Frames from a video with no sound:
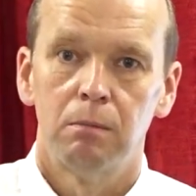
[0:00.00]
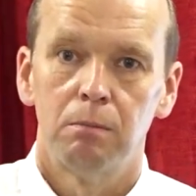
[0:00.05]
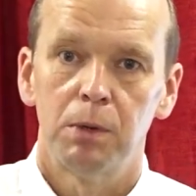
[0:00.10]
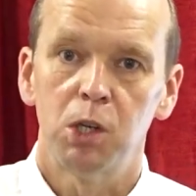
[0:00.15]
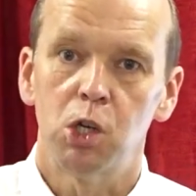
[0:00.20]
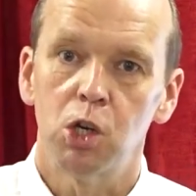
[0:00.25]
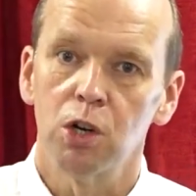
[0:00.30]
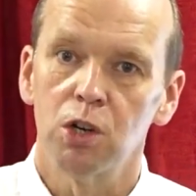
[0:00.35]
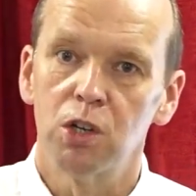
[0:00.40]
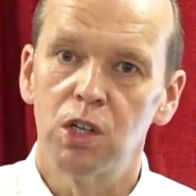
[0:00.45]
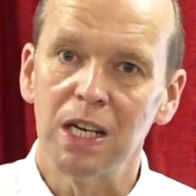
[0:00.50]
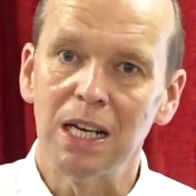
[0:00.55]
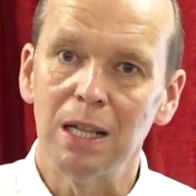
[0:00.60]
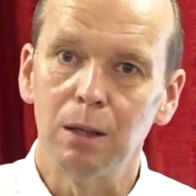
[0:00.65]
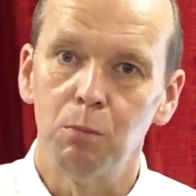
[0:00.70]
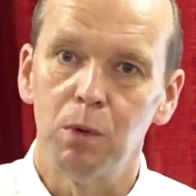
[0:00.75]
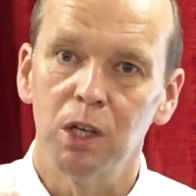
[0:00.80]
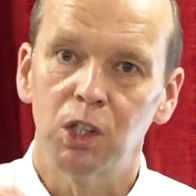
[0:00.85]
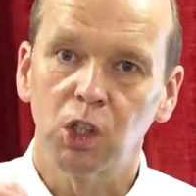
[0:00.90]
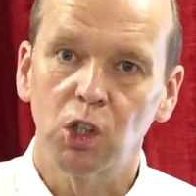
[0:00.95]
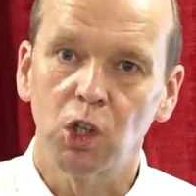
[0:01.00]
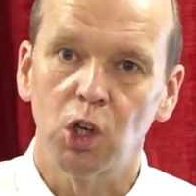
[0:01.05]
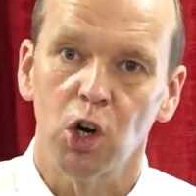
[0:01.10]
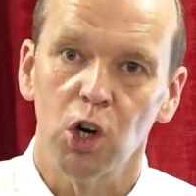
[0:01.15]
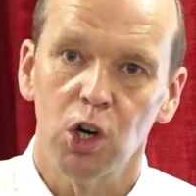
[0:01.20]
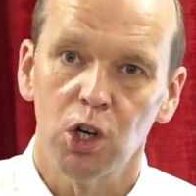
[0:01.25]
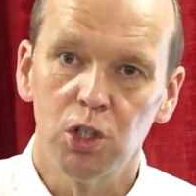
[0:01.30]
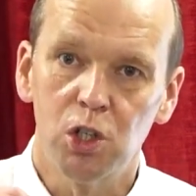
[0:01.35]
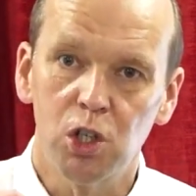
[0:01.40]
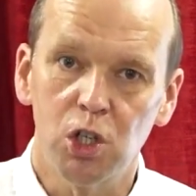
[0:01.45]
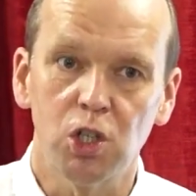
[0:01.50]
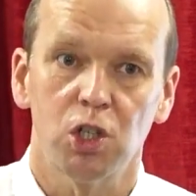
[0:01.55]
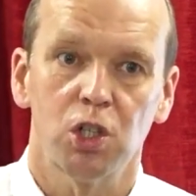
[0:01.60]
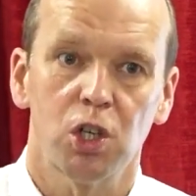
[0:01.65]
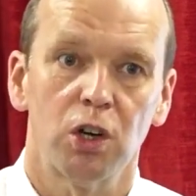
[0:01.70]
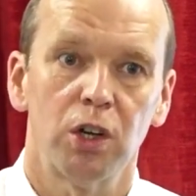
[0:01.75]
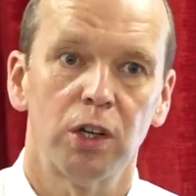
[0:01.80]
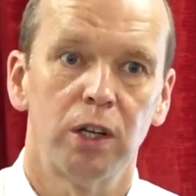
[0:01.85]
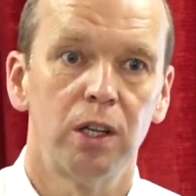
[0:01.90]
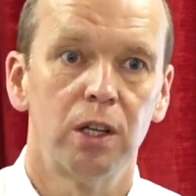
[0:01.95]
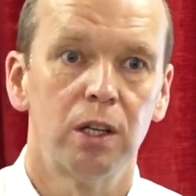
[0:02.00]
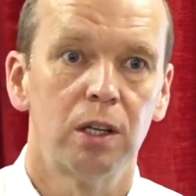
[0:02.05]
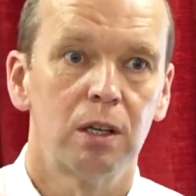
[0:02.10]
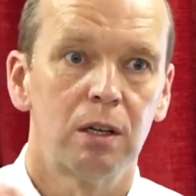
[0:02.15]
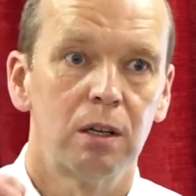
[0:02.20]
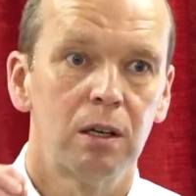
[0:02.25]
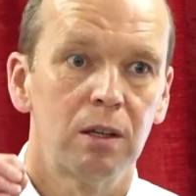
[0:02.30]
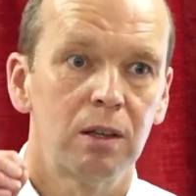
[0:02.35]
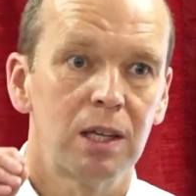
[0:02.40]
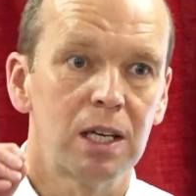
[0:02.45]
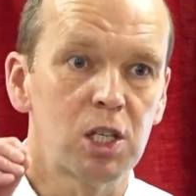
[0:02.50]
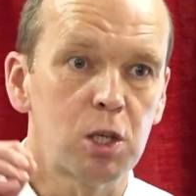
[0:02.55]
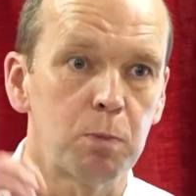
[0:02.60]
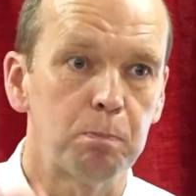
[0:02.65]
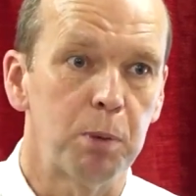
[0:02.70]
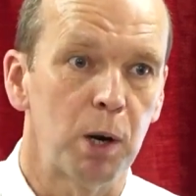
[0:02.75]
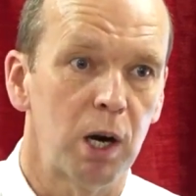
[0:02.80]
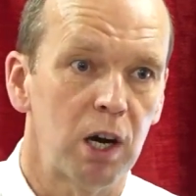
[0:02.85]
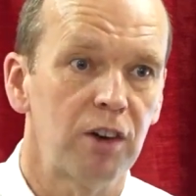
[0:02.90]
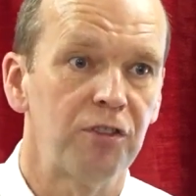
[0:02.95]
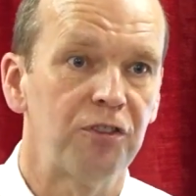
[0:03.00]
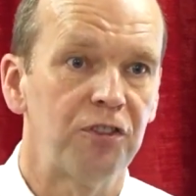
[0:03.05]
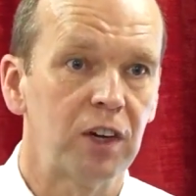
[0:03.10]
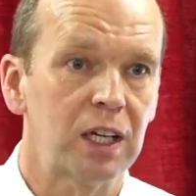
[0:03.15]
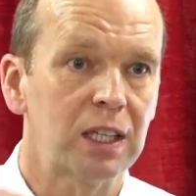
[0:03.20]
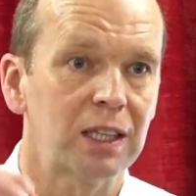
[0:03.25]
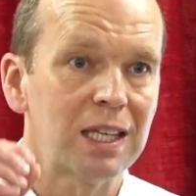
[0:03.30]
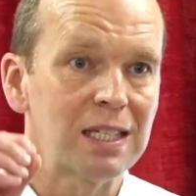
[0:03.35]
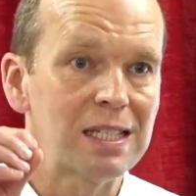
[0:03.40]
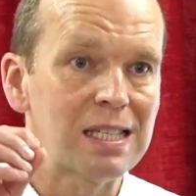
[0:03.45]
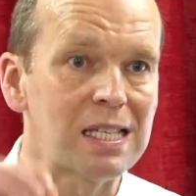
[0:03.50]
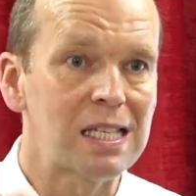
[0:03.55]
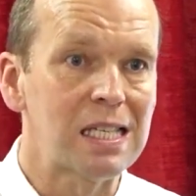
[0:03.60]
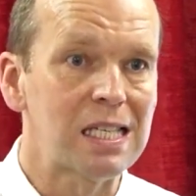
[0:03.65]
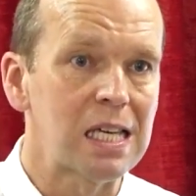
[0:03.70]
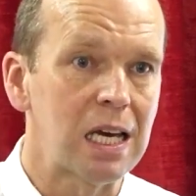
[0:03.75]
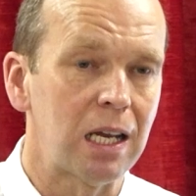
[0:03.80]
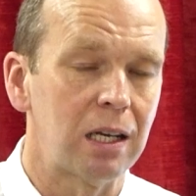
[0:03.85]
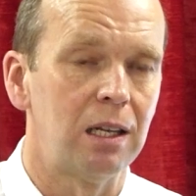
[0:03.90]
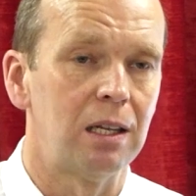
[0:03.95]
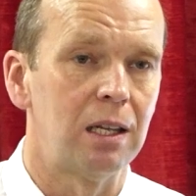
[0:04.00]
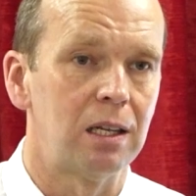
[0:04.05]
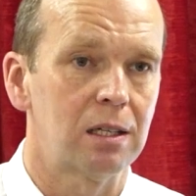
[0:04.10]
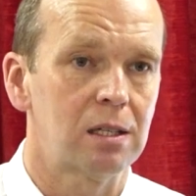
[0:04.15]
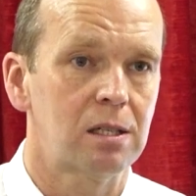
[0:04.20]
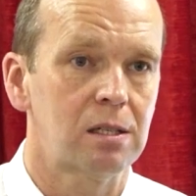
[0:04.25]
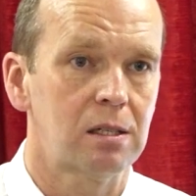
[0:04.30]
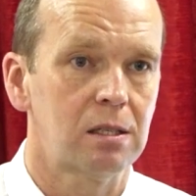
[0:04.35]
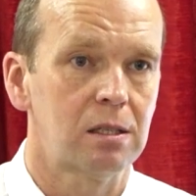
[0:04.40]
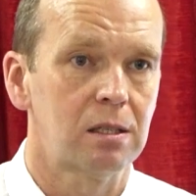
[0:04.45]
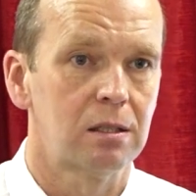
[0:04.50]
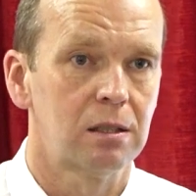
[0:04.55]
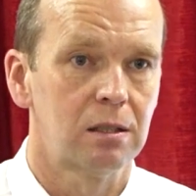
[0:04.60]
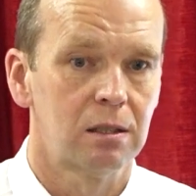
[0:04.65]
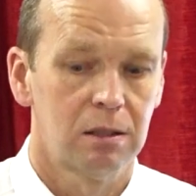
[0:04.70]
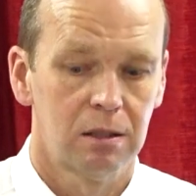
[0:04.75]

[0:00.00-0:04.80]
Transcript: But you're dealing with God's Son that's perfect, that's sinless.